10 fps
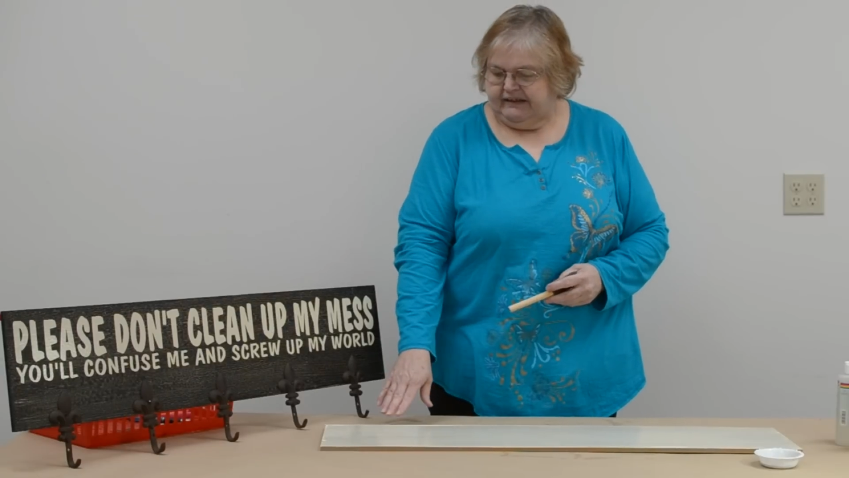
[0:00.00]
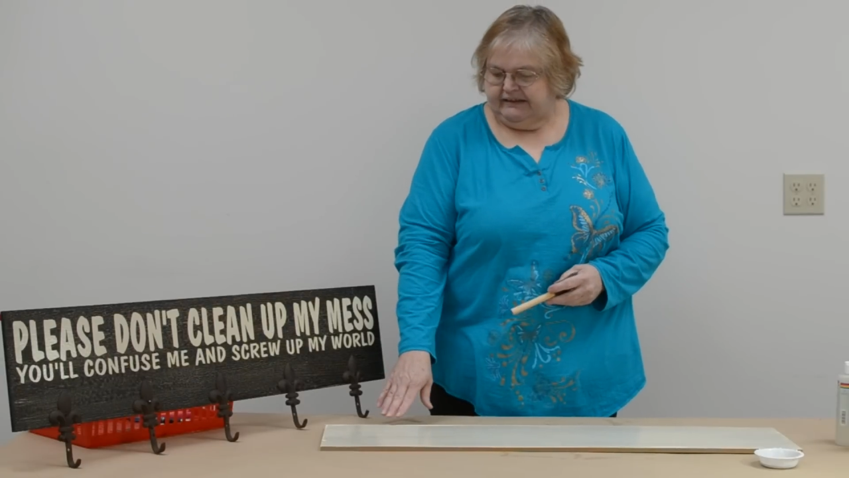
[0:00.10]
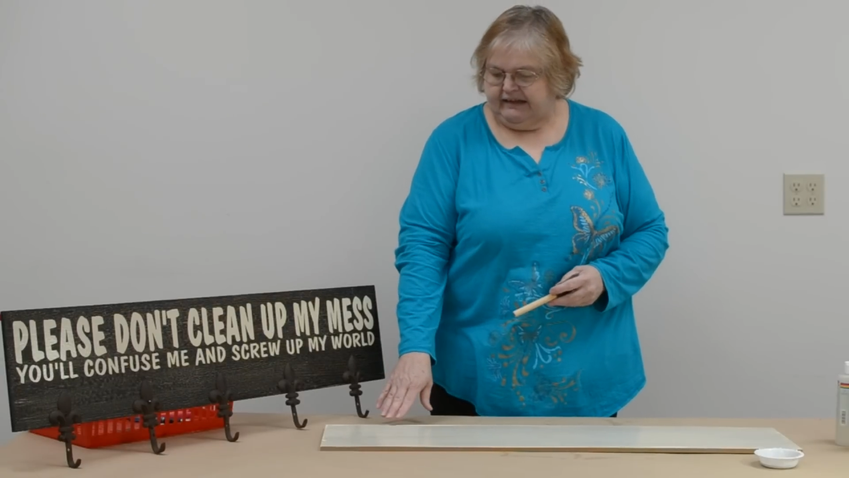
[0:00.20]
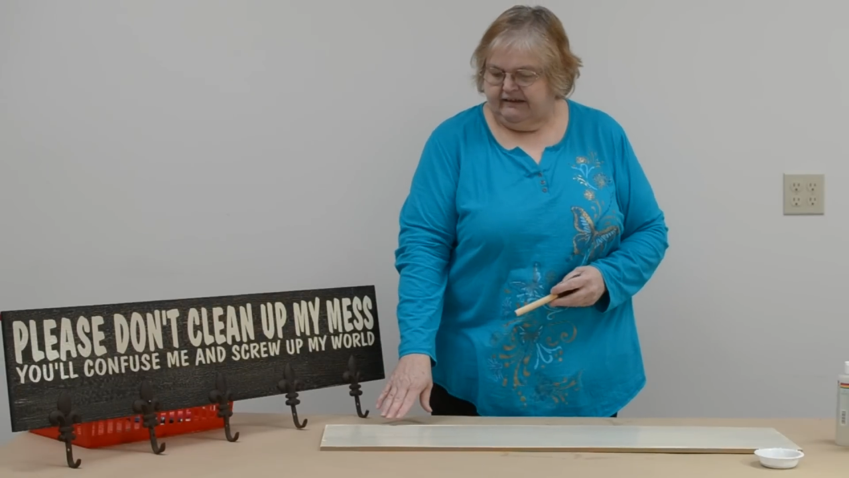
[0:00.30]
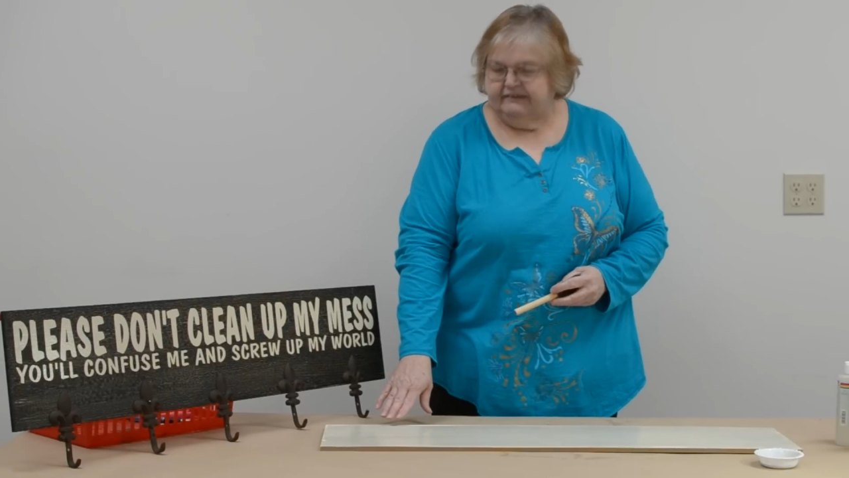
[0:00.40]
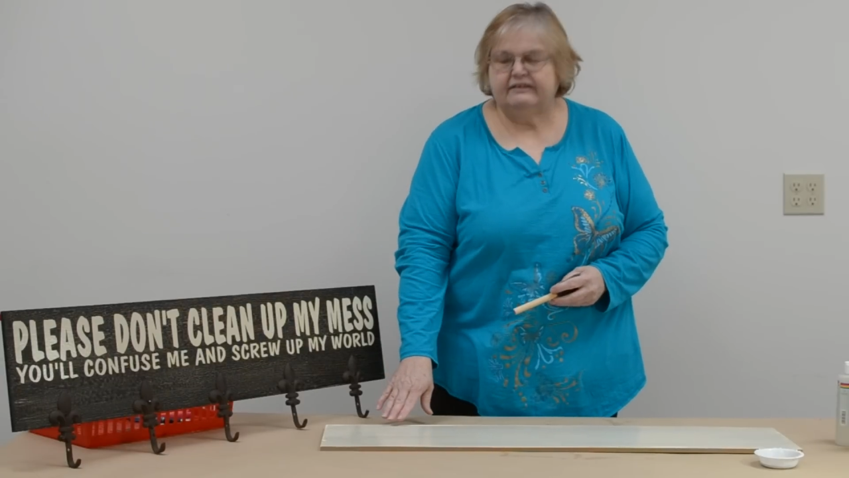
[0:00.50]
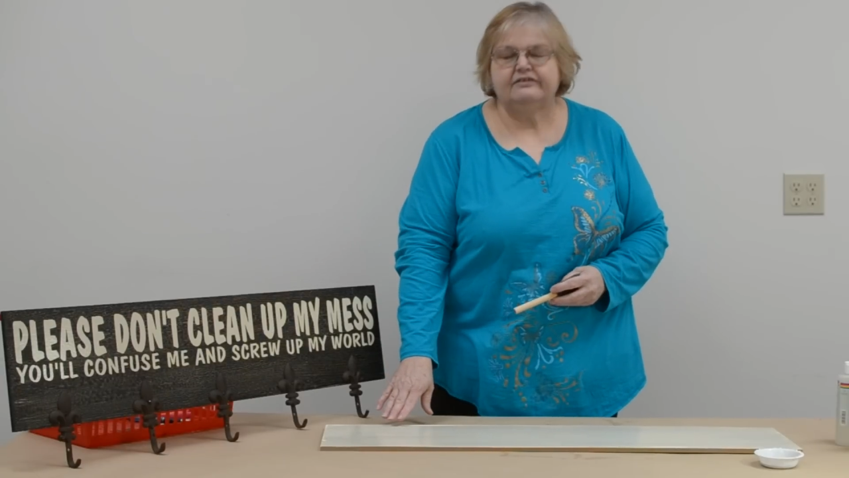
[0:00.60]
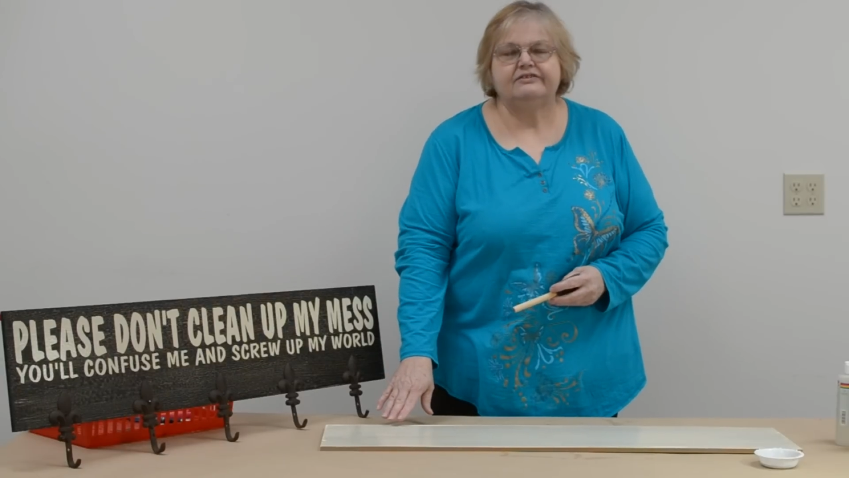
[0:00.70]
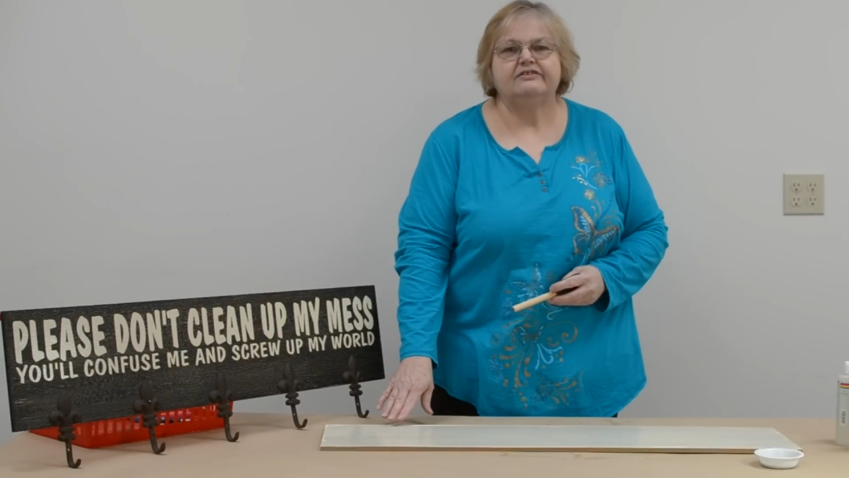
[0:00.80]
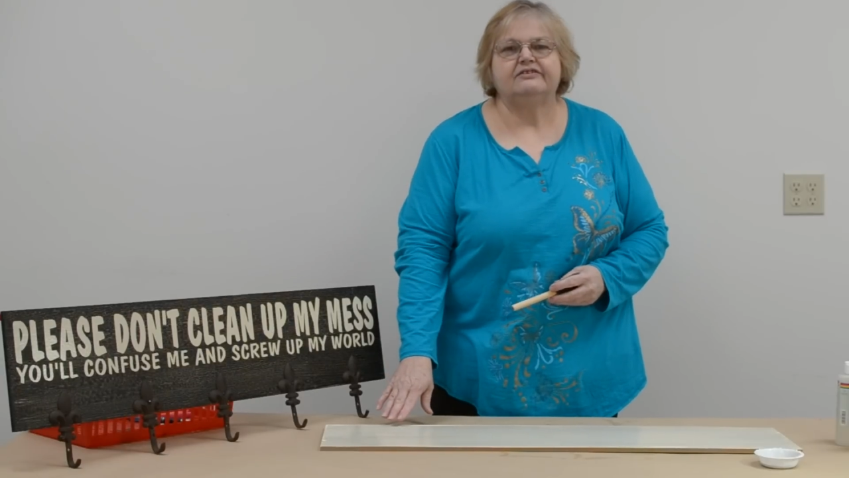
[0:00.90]
allowed
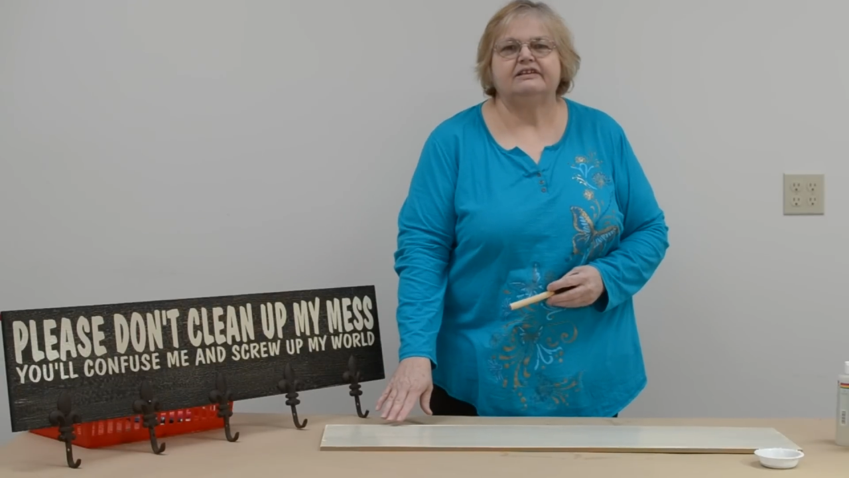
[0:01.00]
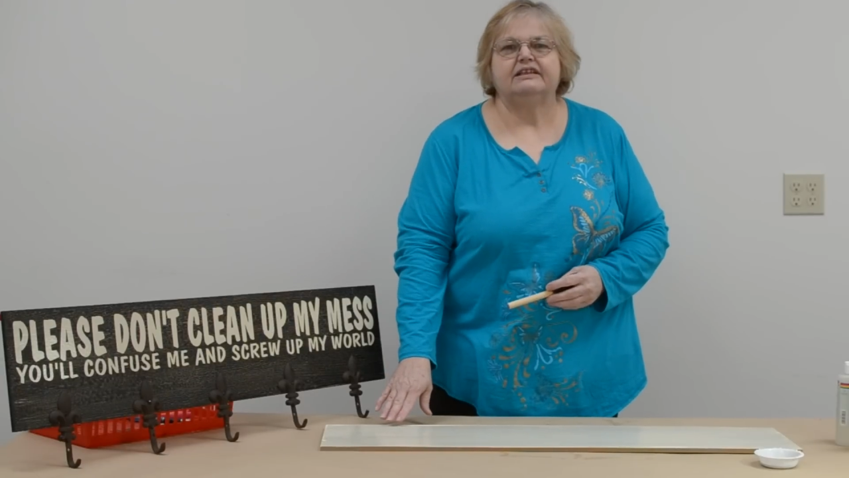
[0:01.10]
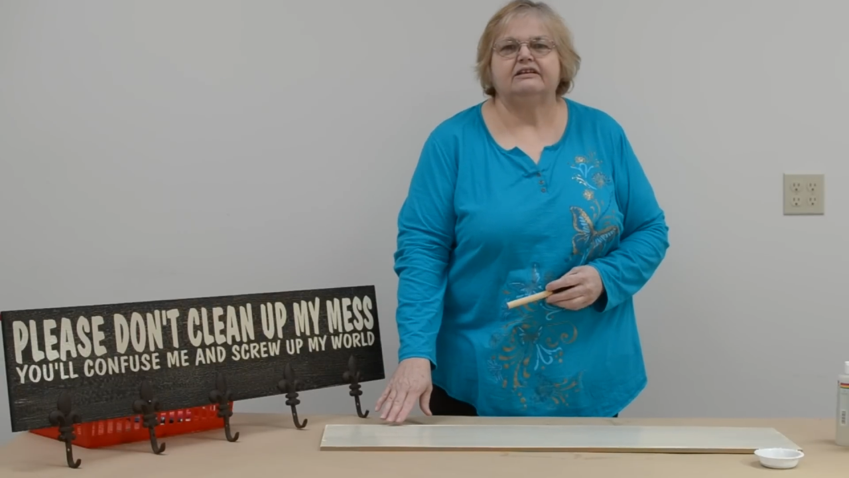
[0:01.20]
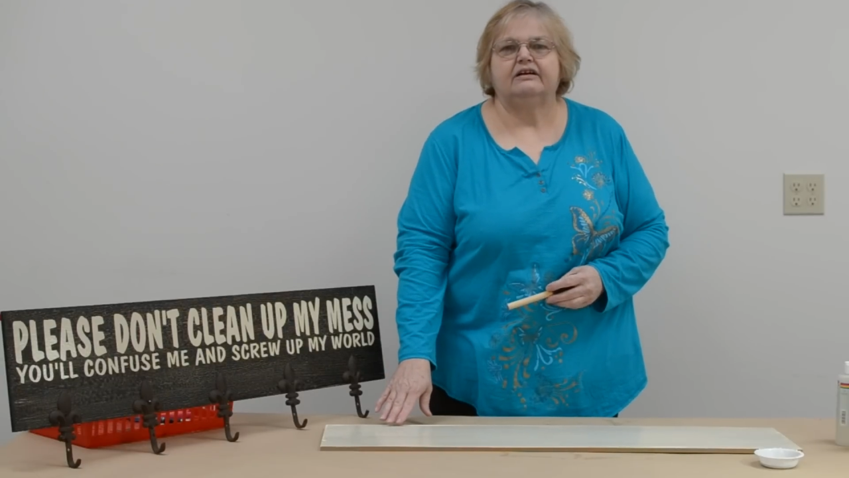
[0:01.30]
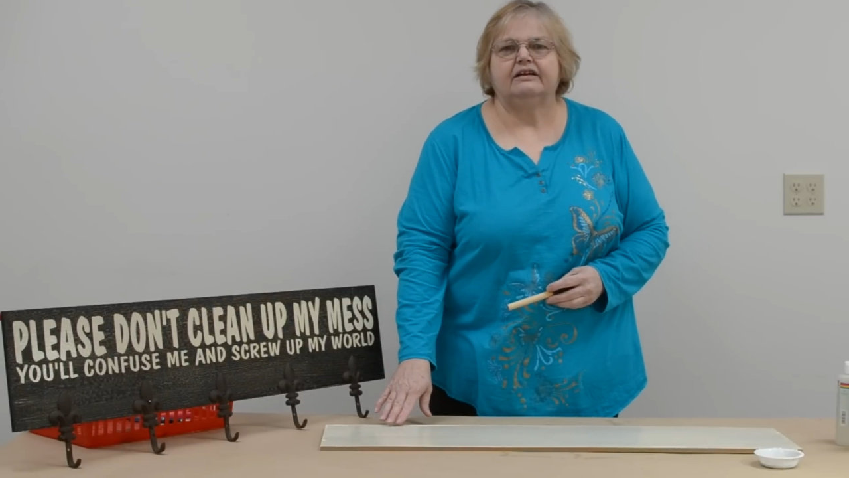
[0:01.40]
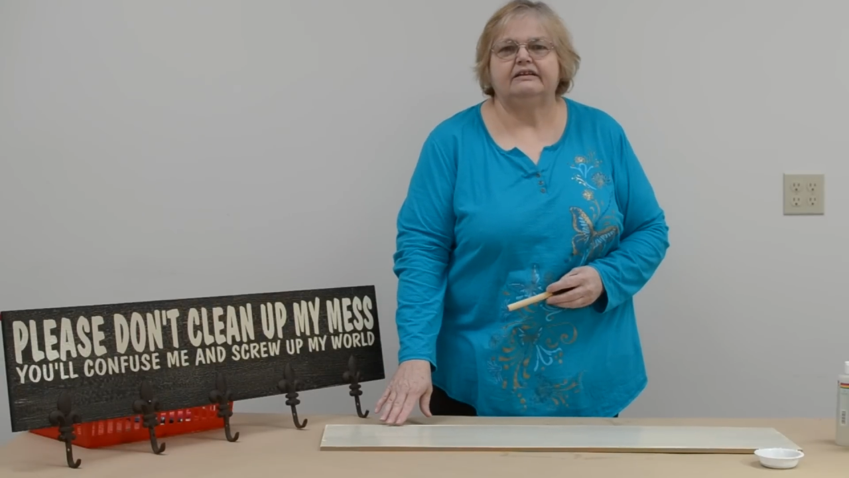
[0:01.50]
this to sit long